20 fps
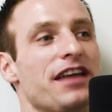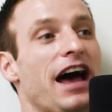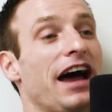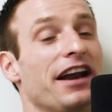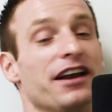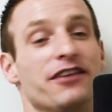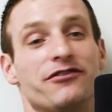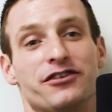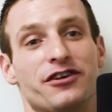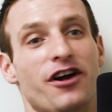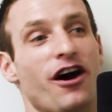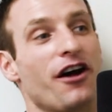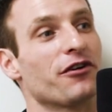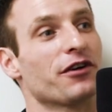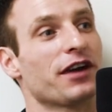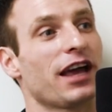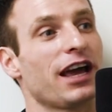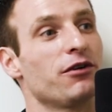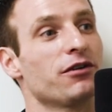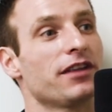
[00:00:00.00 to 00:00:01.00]
And if you're not okay
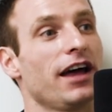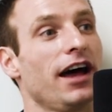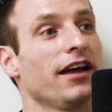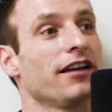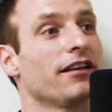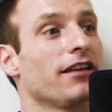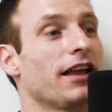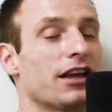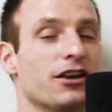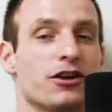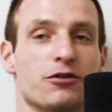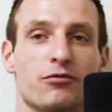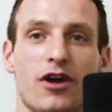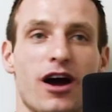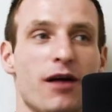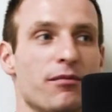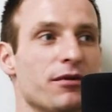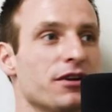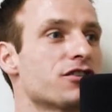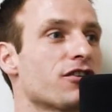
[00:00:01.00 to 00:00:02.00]
with that, like your
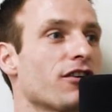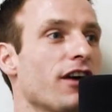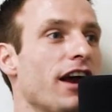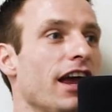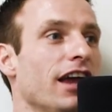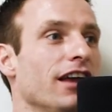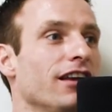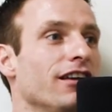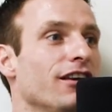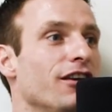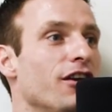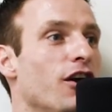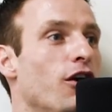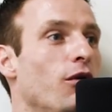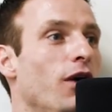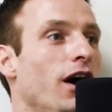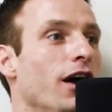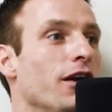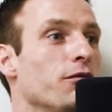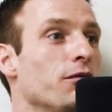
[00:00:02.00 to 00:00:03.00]
property's great, you know
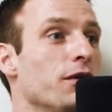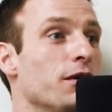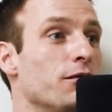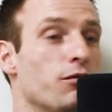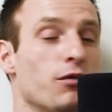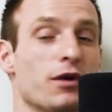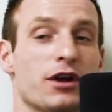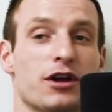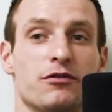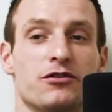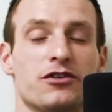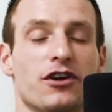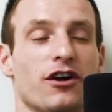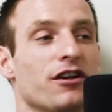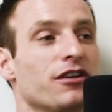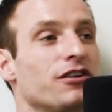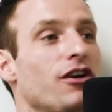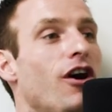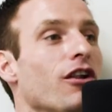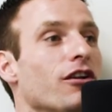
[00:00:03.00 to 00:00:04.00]
what? We we could turn a
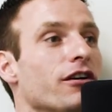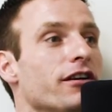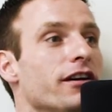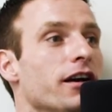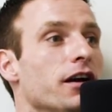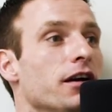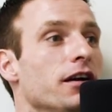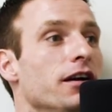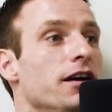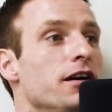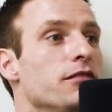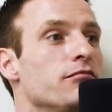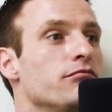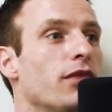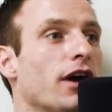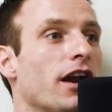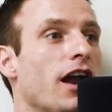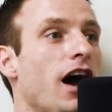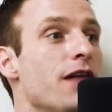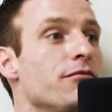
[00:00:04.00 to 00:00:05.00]
dollar here, but yeah.
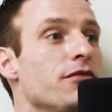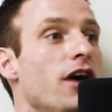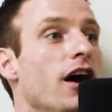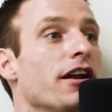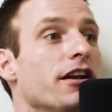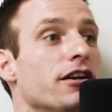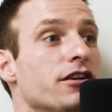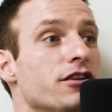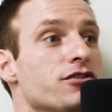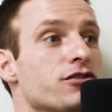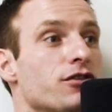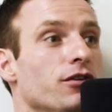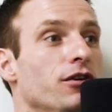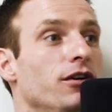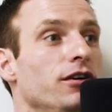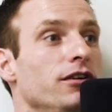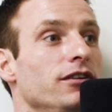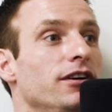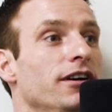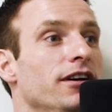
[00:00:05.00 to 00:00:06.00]
I'm not in control.
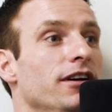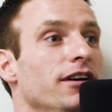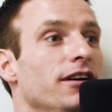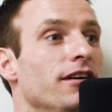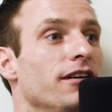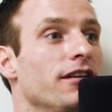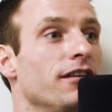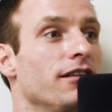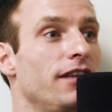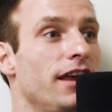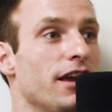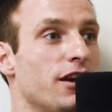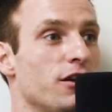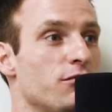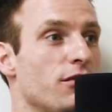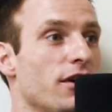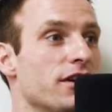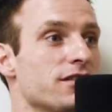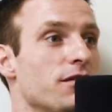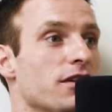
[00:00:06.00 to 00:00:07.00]
They could bring yeah.
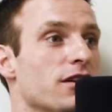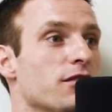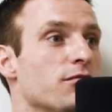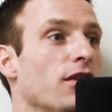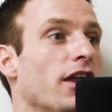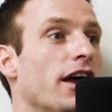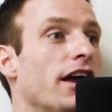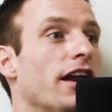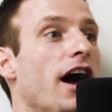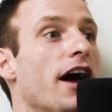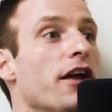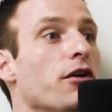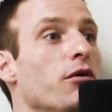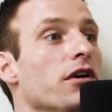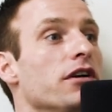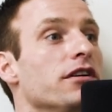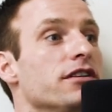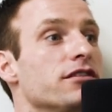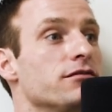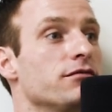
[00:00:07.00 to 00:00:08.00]
something to play, and I don't want to
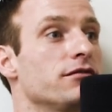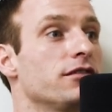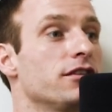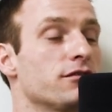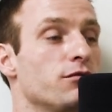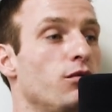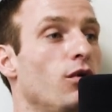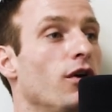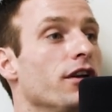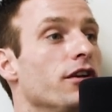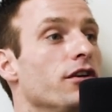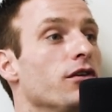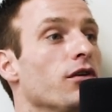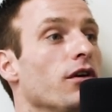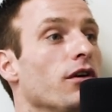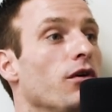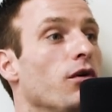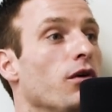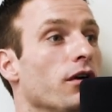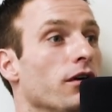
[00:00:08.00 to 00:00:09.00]
dis- disappoint you or
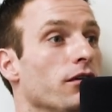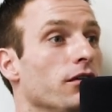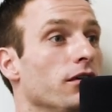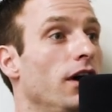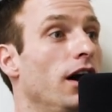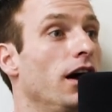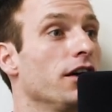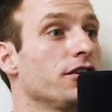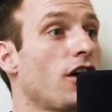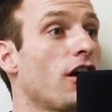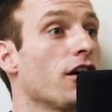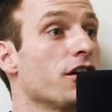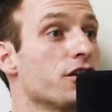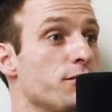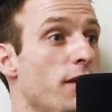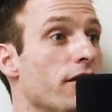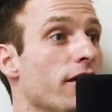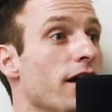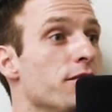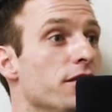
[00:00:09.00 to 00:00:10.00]
or uh, tarnish my
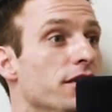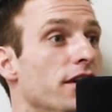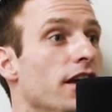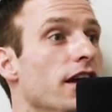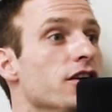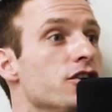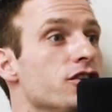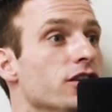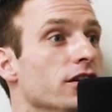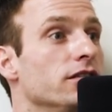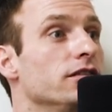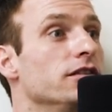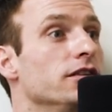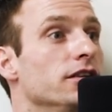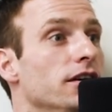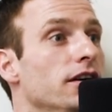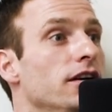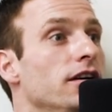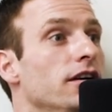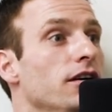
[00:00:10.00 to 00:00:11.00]
reputation,
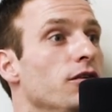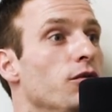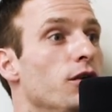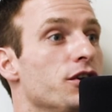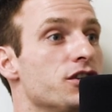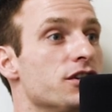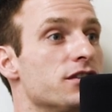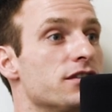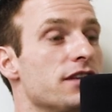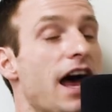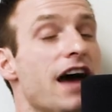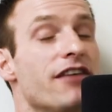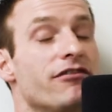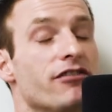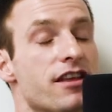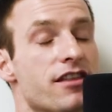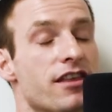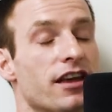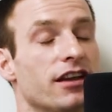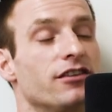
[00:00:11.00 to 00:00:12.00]
which is
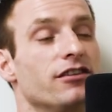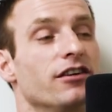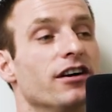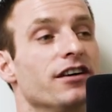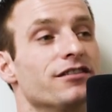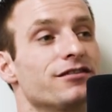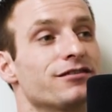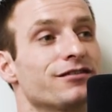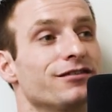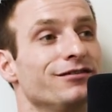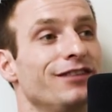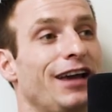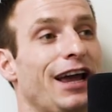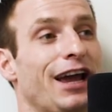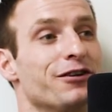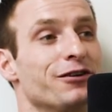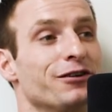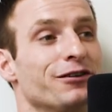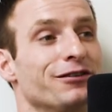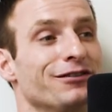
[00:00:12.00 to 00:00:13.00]
everything to us.
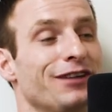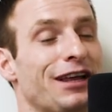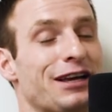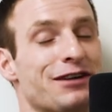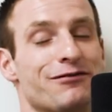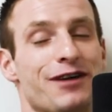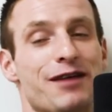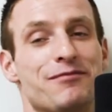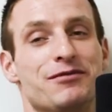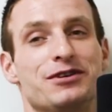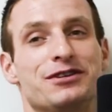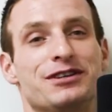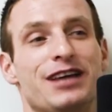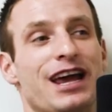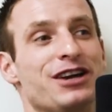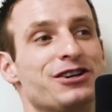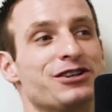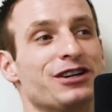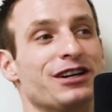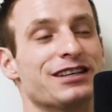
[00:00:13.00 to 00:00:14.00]
Andrew. Like no, reputation
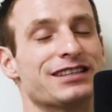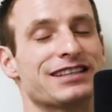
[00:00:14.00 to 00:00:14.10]
that's great.